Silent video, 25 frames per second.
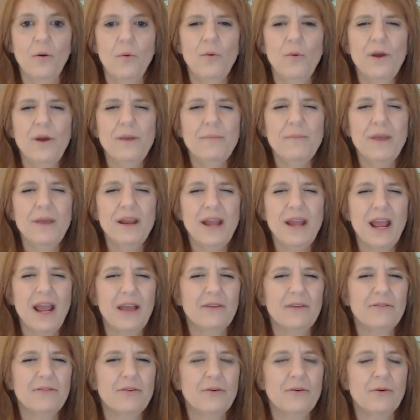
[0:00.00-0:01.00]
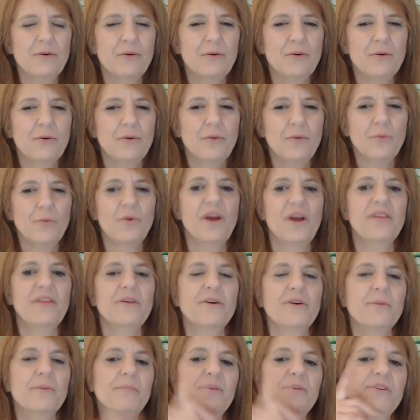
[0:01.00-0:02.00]
One might ask
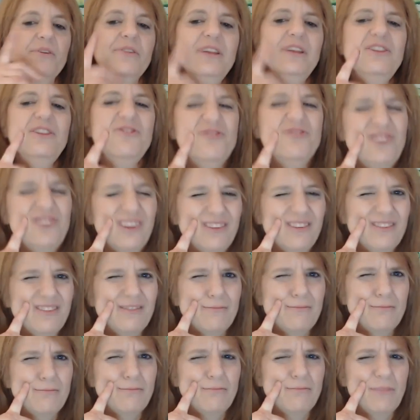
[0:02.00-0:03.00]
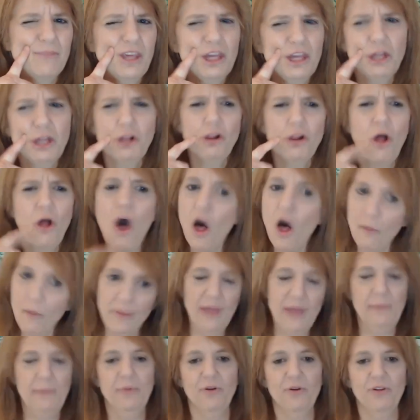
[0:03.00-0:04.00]
whether police just kill all
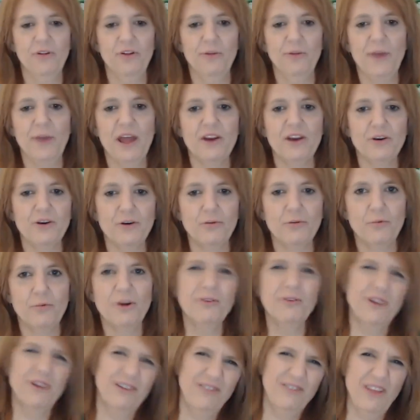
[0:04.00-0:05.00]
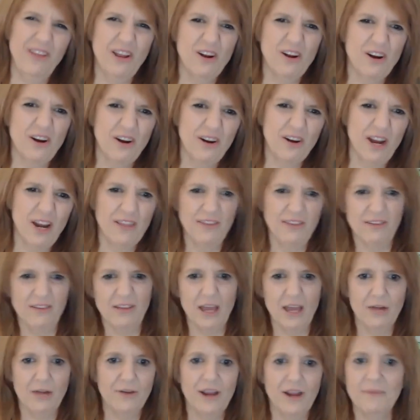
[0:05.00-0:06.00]
people, no matter what race they are, at this
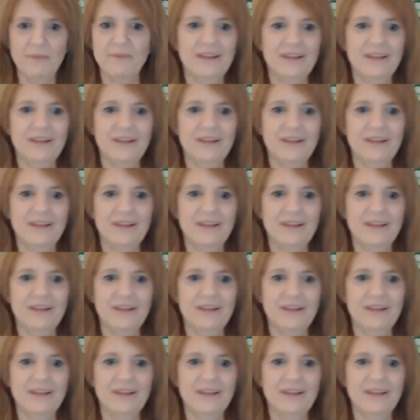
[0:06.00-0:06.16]
kind of rate.